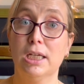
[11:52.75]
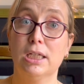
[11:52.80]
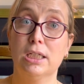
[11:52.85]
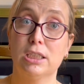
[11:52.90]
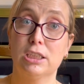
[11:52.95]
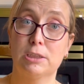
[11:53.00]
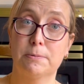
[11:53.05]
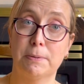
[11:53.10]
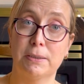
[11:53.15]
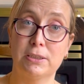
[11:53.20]

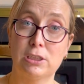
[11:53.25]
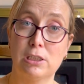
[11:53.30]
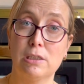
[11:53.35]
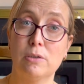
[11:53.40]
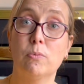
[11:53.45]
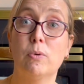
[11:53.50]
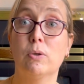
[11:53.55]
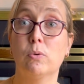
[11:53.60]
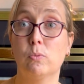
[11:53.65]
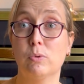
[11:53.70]
especially
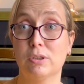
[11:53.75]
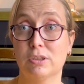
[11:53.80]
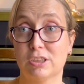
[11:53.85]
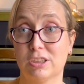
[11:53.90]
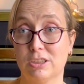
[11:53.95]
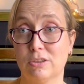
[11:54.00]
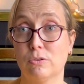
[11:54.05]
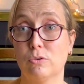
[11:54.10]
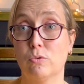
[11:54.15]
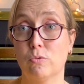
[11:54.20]
when we are
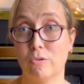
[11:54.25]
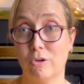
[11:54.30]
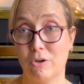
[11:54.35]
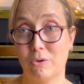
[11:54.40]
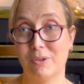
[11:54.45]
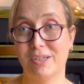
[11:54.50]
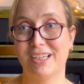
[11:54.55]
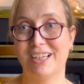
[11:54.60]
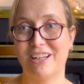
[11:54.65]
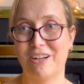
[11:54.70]
still
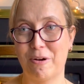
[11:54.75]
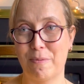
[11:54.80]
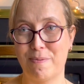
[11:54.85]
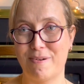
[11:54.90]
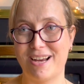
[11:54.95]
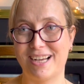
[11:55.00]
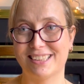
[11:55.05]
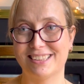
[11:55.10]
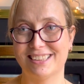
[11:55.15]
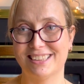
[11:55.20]
growing in our
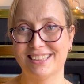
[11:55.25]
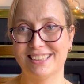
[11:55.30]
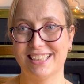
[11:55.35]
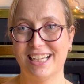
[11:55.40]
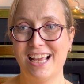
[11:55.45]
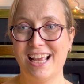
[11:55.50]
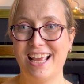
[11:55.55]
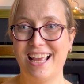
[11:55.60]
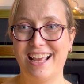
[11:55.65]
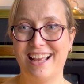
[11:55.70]
practice,
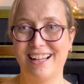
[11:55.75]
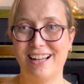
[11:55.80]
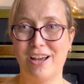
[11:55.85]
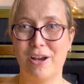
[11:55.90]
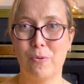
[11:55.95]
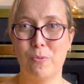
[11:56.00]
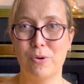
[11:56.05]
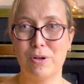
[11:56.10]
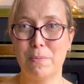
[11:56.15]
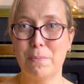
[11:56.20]
and I
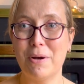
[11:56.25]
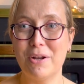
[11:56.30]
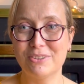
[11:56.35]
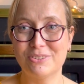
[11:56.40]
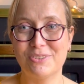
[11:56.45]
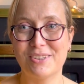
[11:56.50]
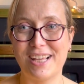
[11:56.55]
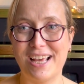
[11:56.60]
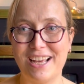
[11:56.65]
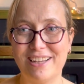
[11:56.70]
want to model
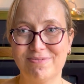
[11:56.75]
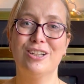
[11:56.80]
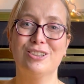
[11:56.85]
that.